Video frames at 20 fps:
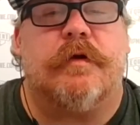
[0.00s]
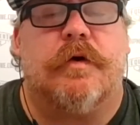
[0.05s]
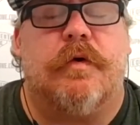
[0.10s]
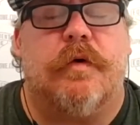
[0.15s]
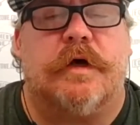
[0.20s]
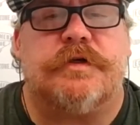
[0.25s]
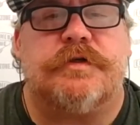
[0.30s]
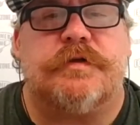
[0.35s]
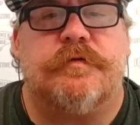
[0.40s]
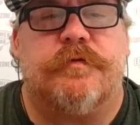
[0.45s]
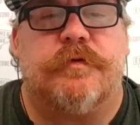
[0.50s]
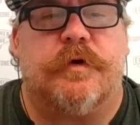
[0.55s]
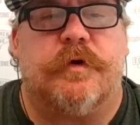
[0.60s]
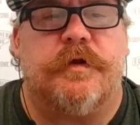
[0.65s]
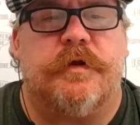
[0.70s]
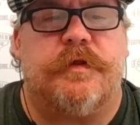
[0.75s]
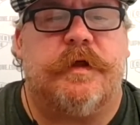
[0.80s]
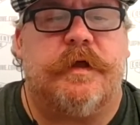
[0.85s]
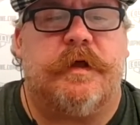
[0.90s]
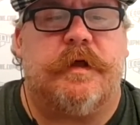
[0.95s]
question for you,
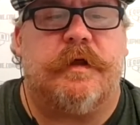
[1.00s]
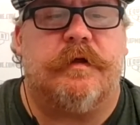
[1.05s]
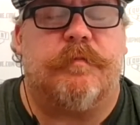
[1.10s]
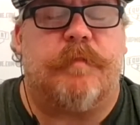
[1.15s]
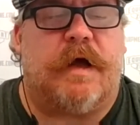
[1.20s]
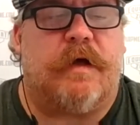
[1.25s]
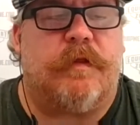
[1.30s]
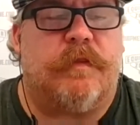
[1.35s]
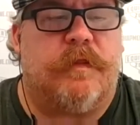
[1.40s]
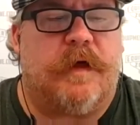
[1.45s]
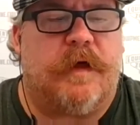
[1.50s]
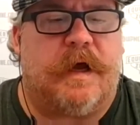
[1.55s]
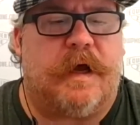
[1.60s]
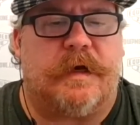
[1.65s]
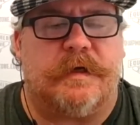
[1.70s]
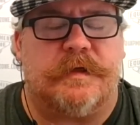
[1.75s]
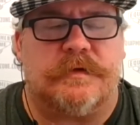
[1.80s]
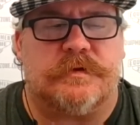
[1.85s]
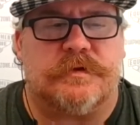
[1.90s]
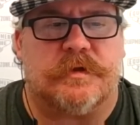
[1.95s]
thinking about that
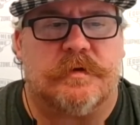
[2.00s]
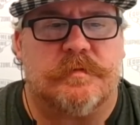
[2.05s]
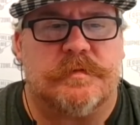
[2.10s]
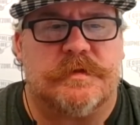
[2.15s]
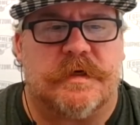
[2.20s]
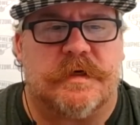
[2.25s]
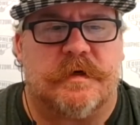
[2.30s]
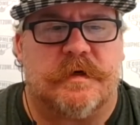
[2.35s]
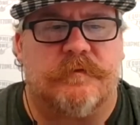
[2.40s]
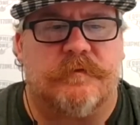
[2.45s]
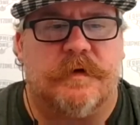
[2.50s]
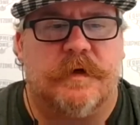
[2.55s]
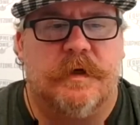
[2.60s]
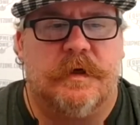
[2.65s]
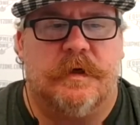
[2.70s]
in terms of,